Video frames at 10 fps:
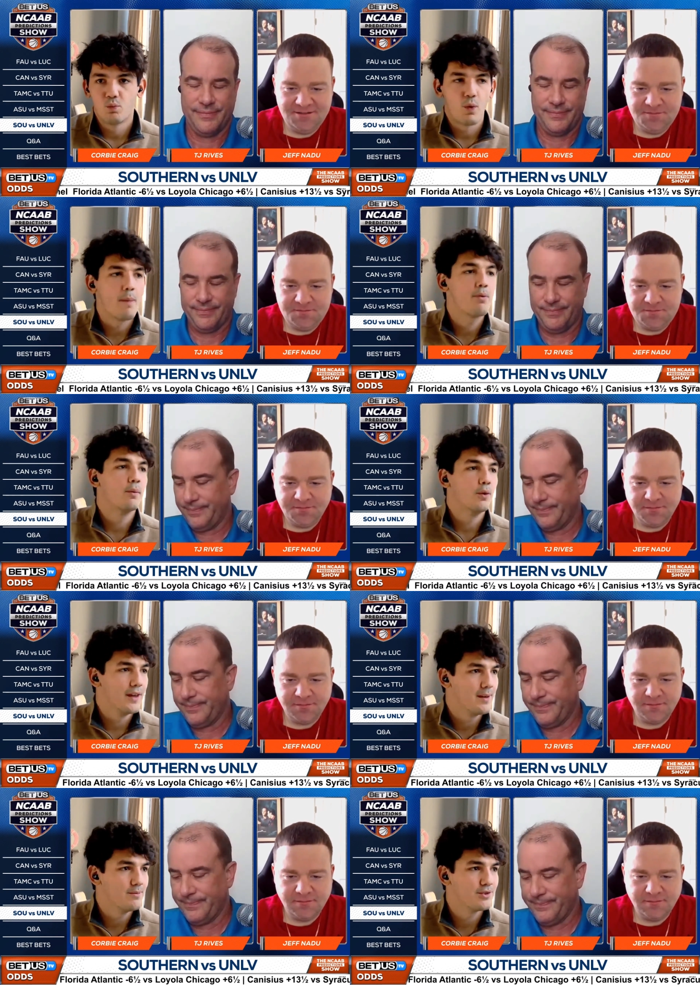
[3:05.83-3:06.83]
Speaker 1: reputable
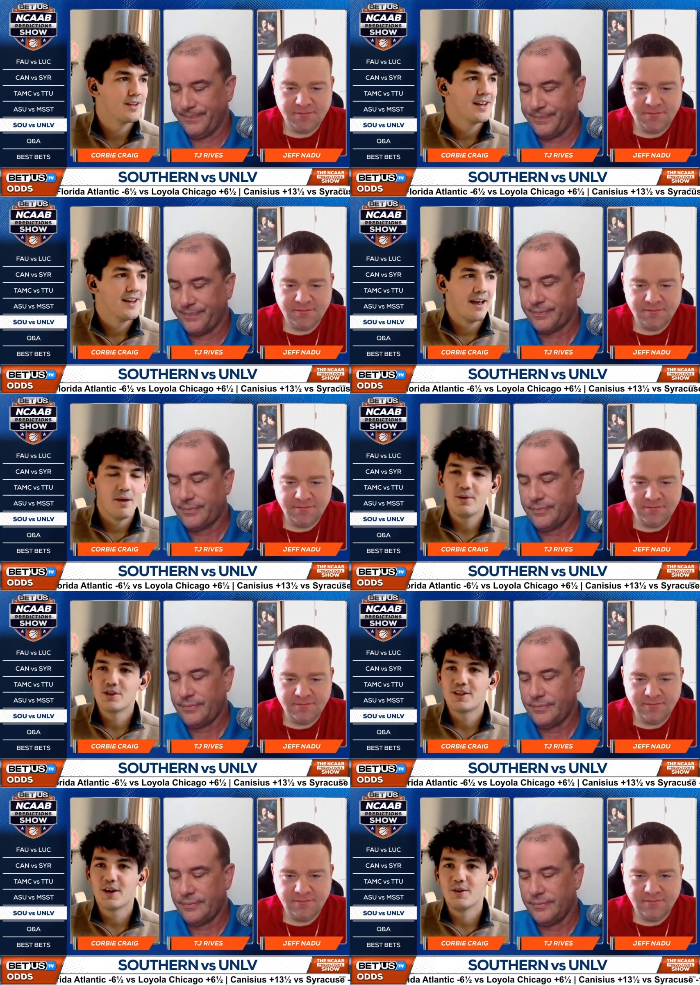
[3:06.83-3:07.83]
names. And let me
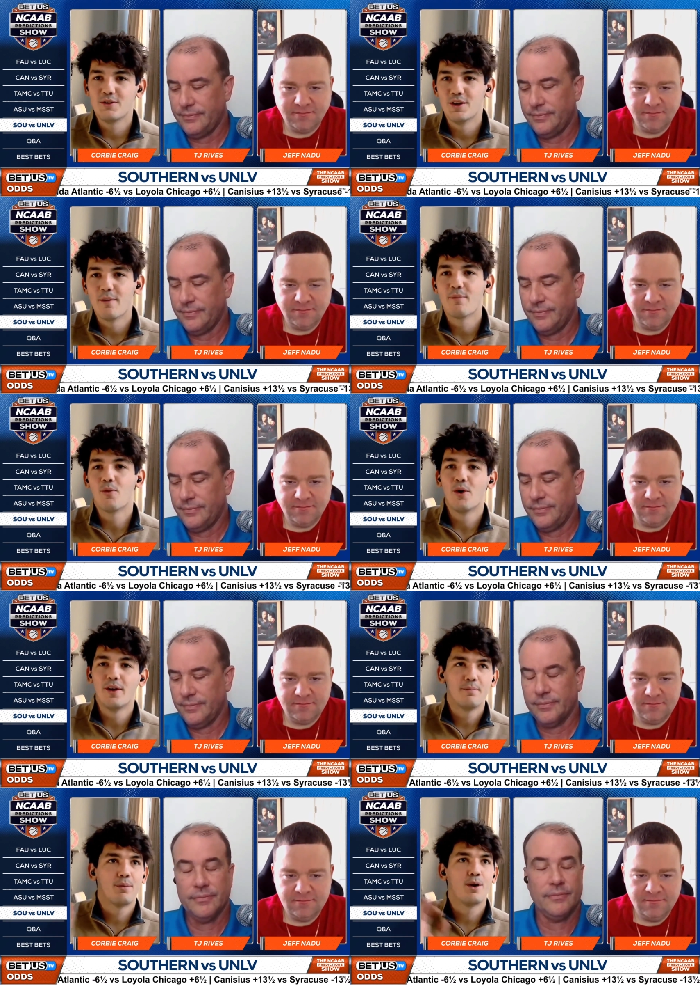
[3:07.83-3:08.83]
just tell you, the number
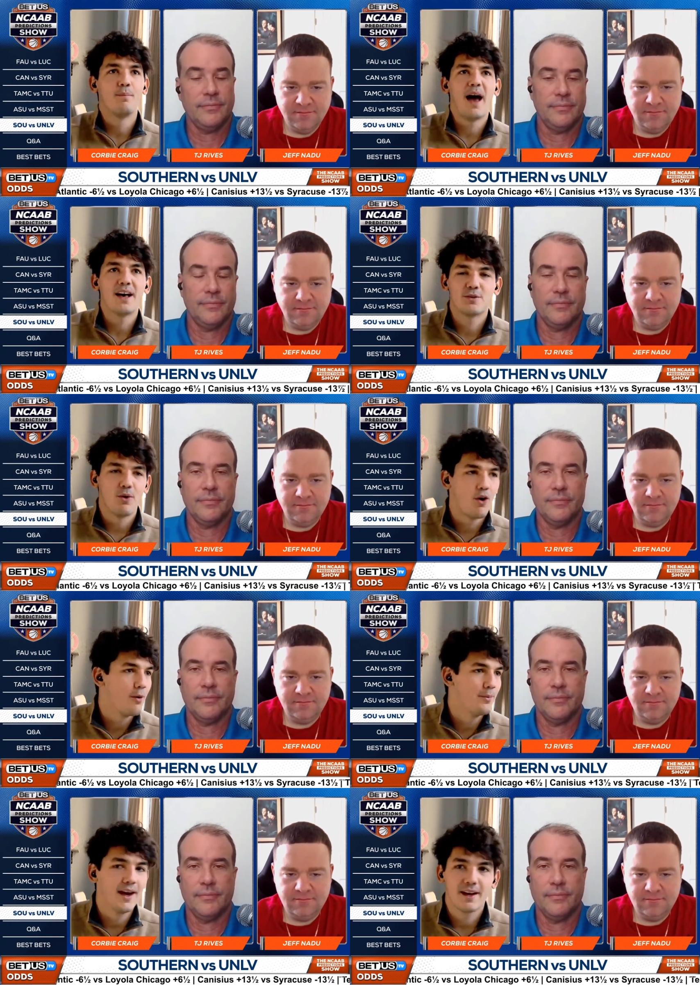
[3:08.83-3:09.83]
one per basketball
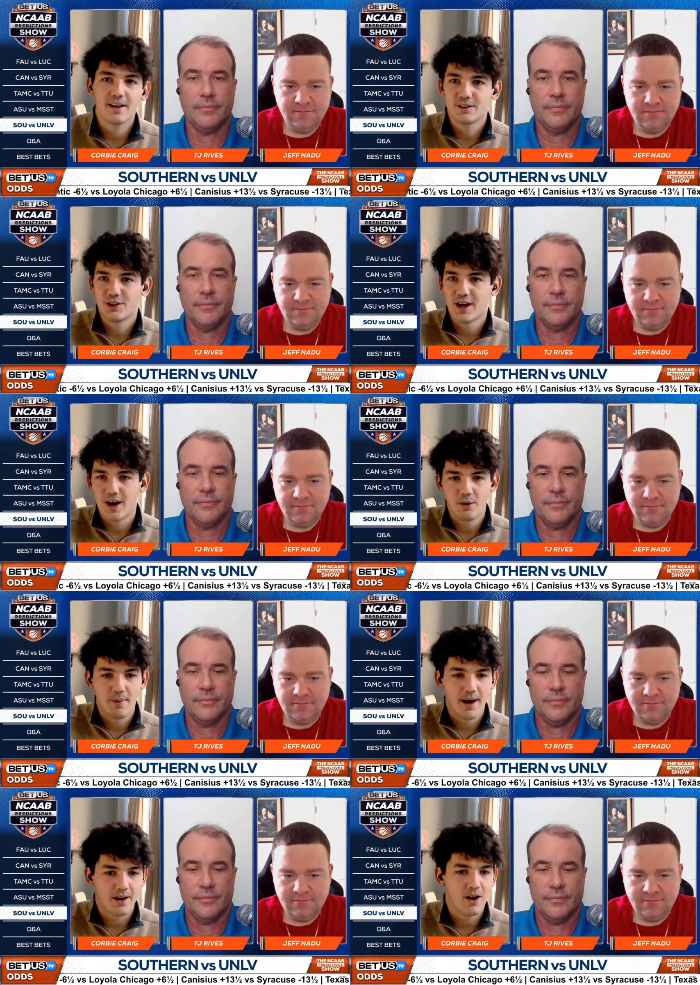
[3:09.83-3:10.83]
almanac, shout out
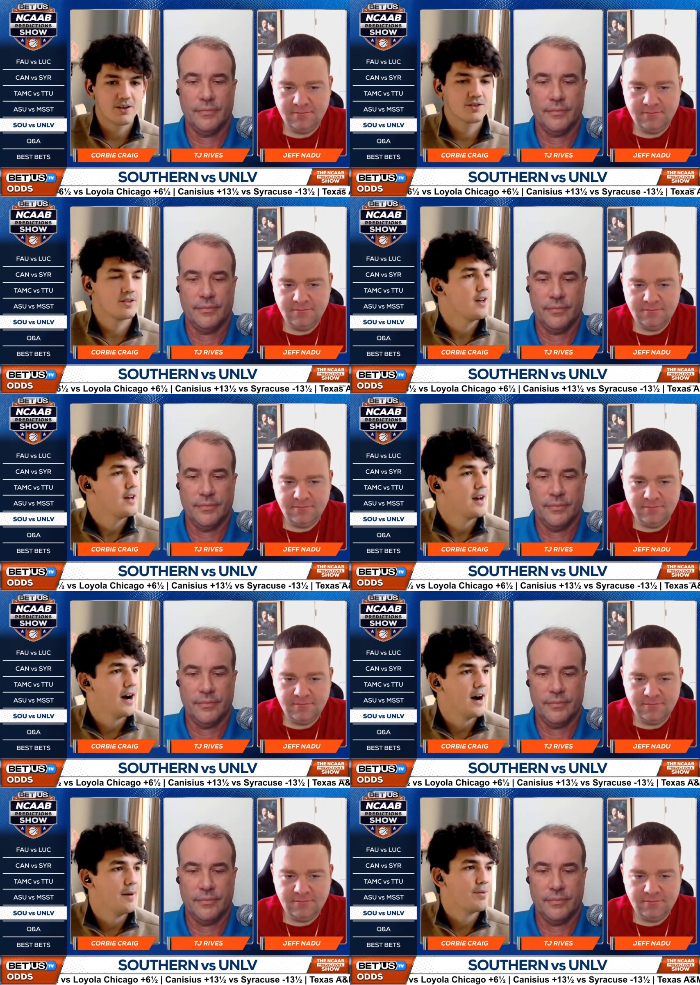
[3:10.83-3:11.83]
Matt Cox,
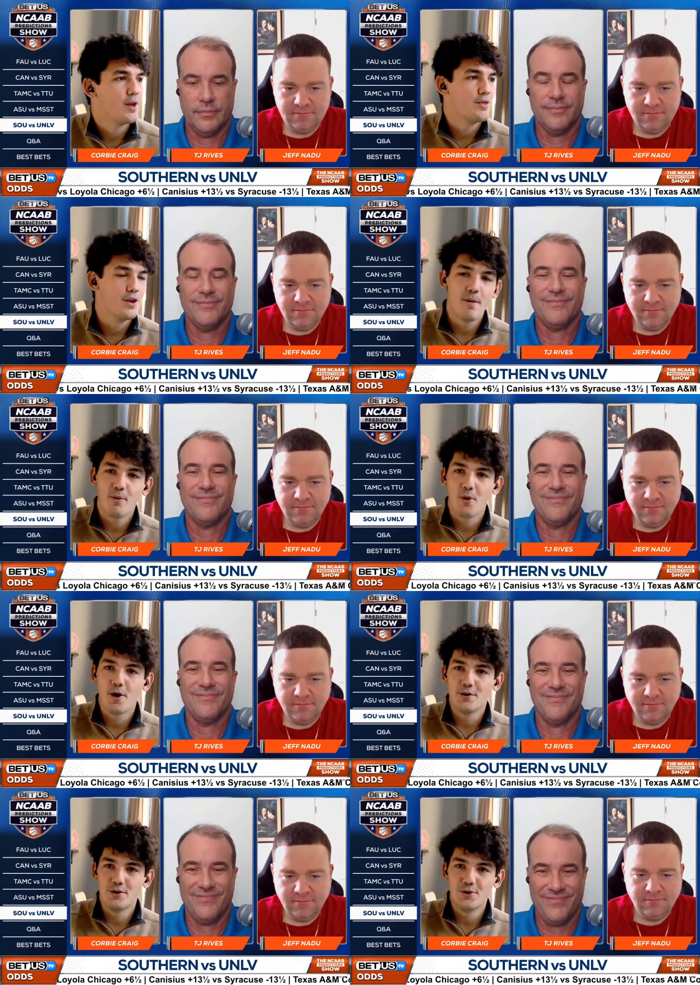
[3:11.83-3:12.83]
the number
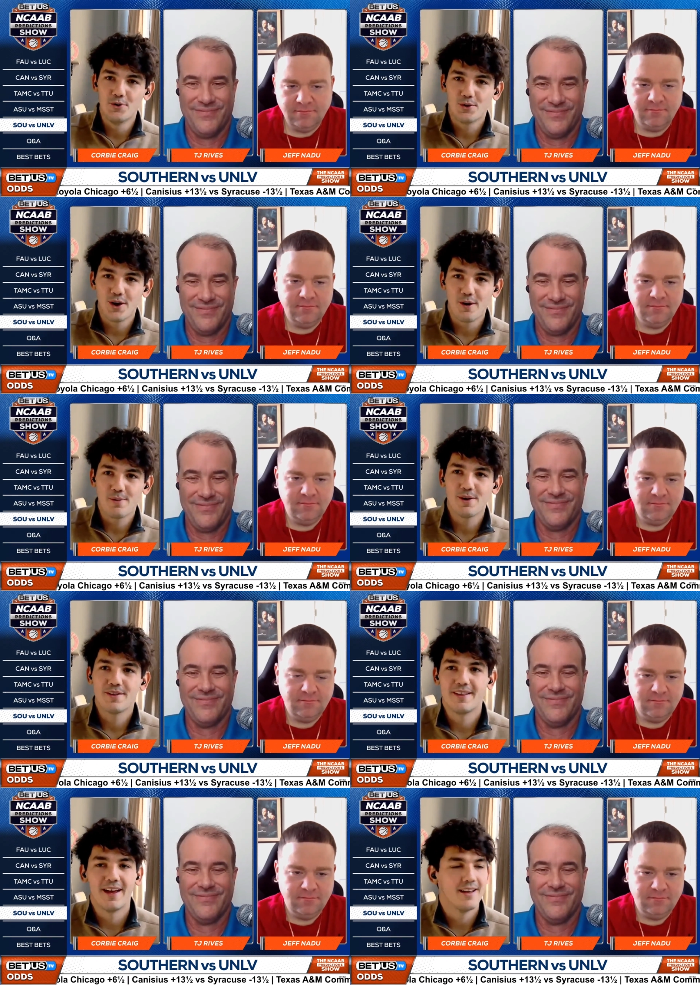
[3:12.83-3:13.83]
one newcomer
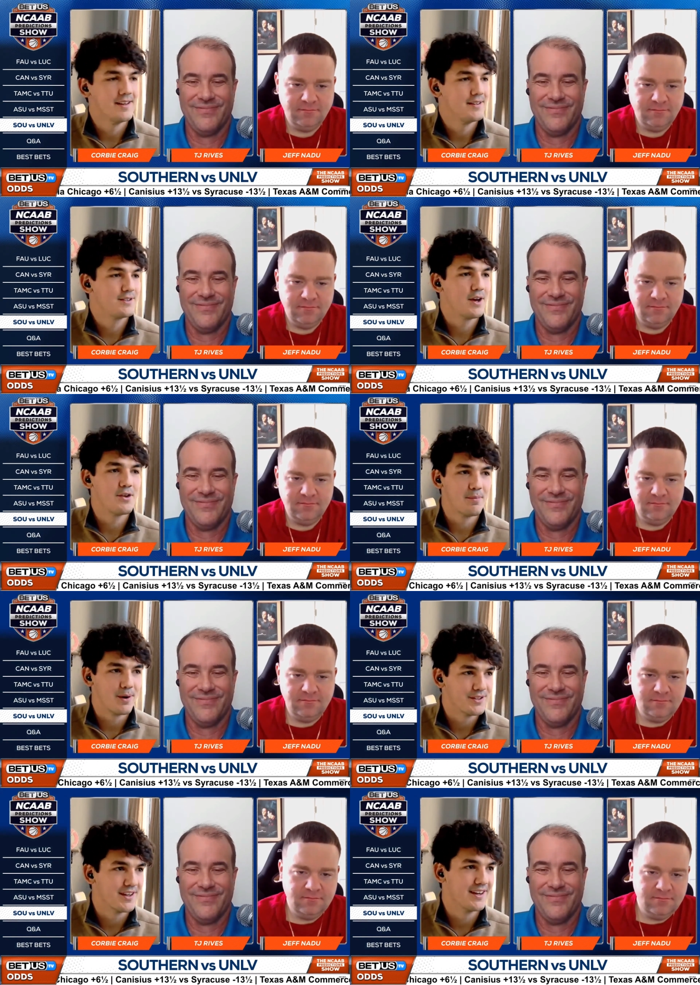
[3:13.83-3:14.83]
that Southern
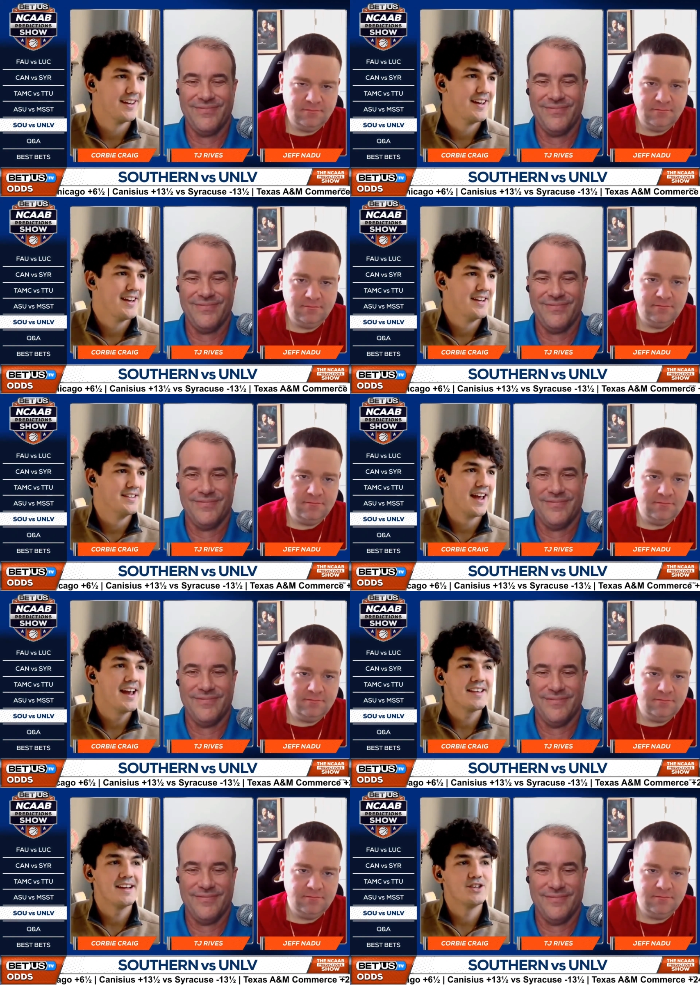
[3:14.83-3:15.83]
brings in is
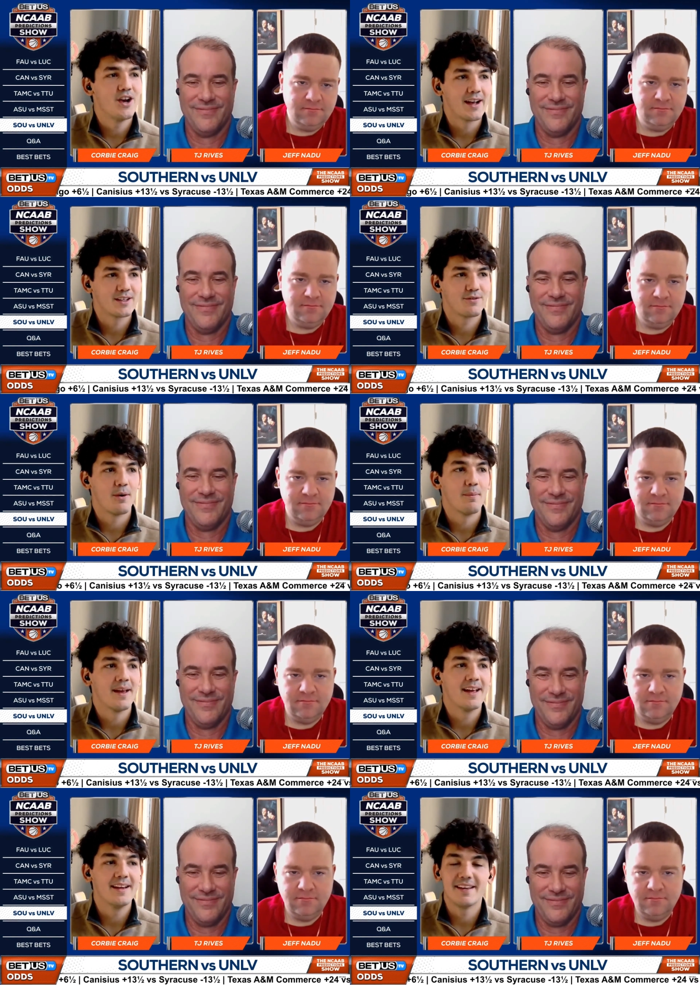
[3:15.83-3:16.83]
Anthony Jacks from
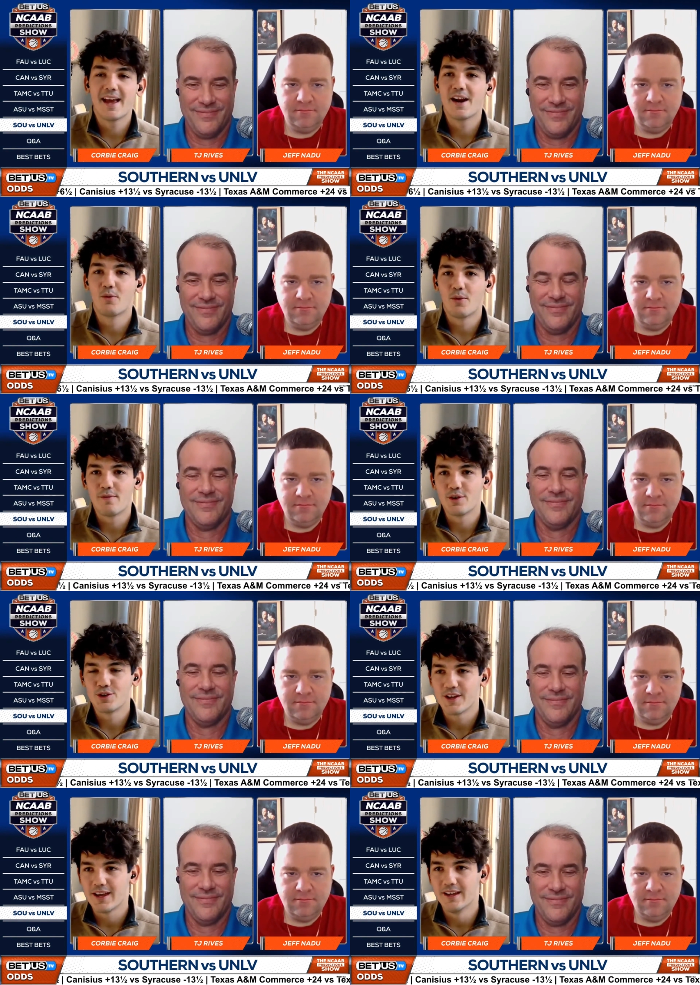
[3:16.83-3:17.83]
Indiana River
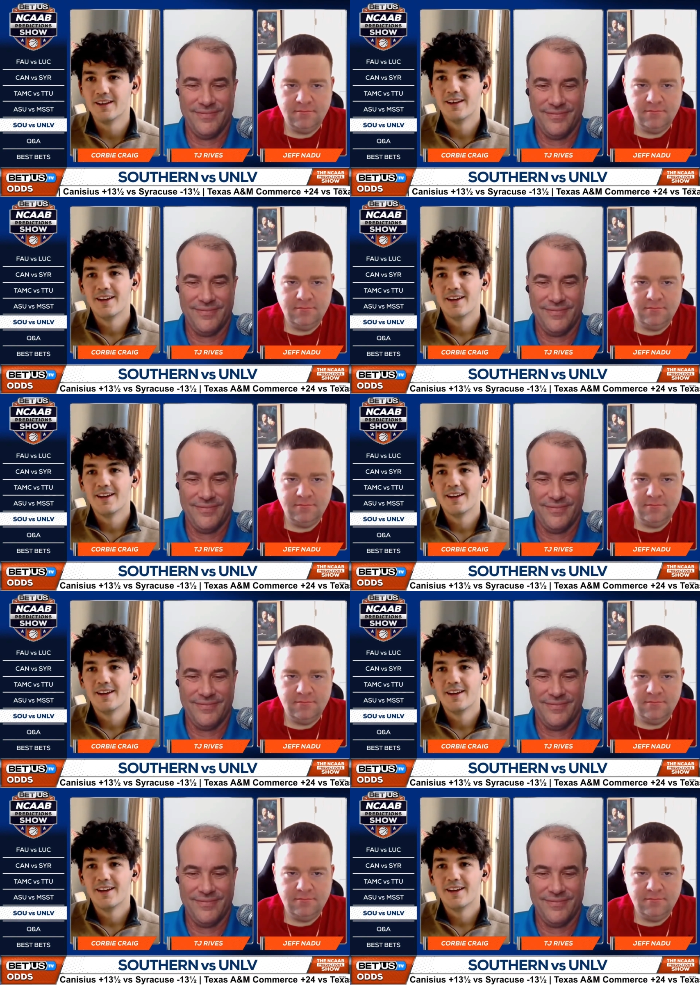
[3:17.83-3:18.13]
State.